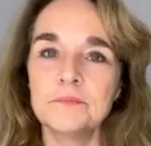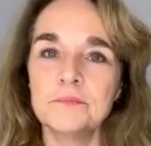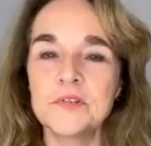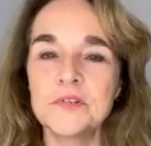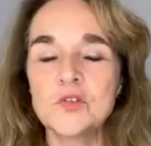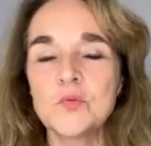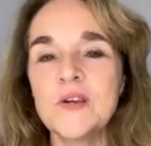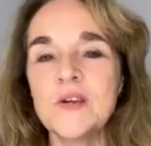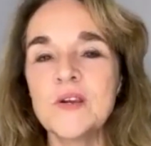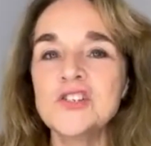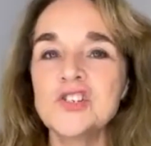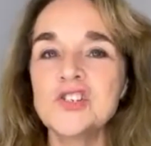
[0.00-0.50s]

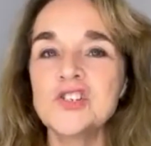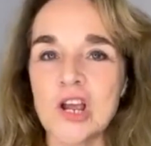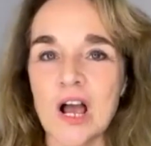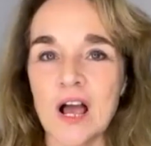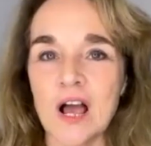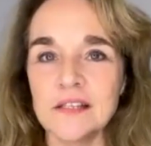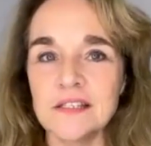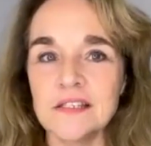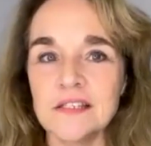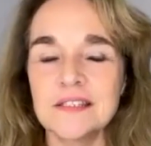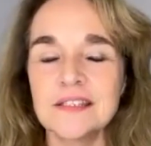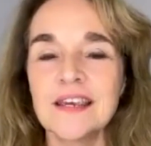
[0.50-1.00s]
between
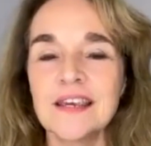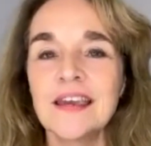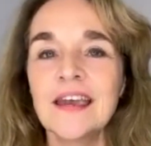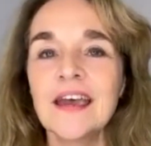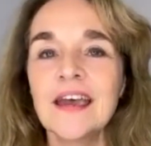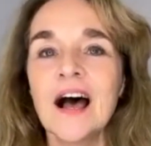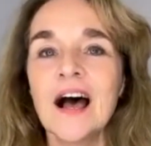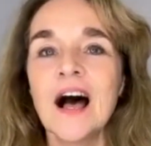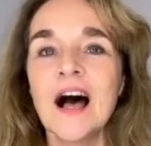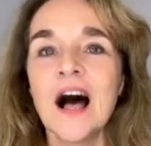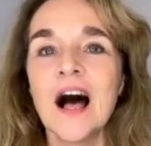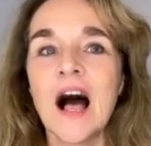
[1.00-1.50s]
shots,
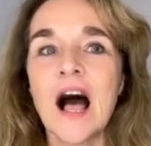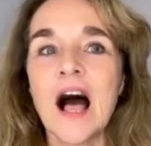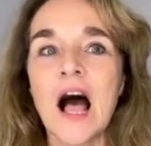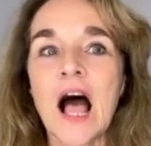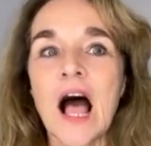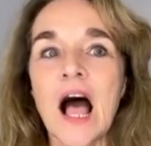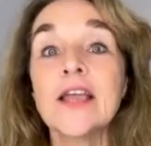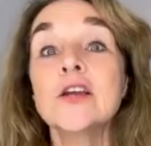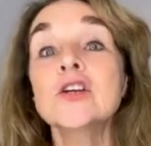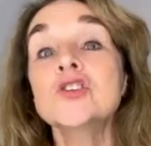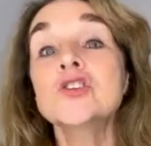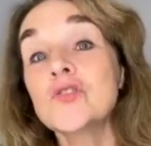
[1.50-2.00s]

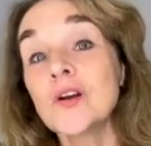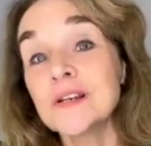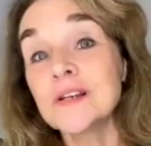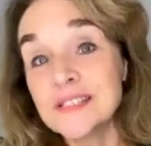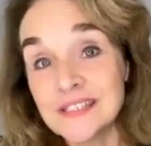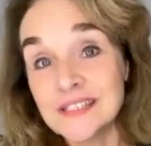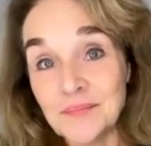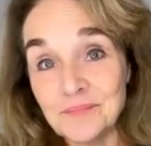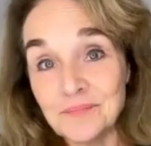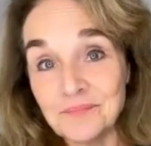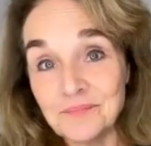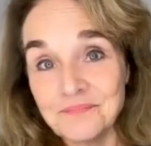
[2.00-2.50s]
I could
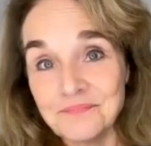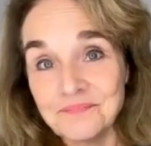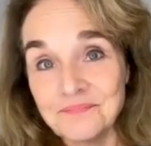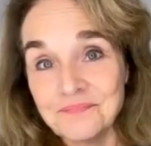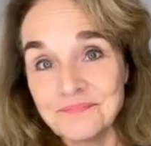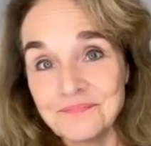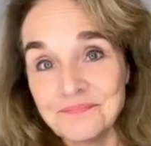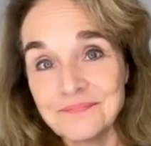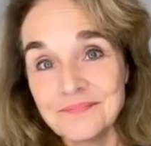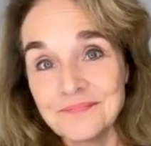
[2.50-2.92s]
trust him.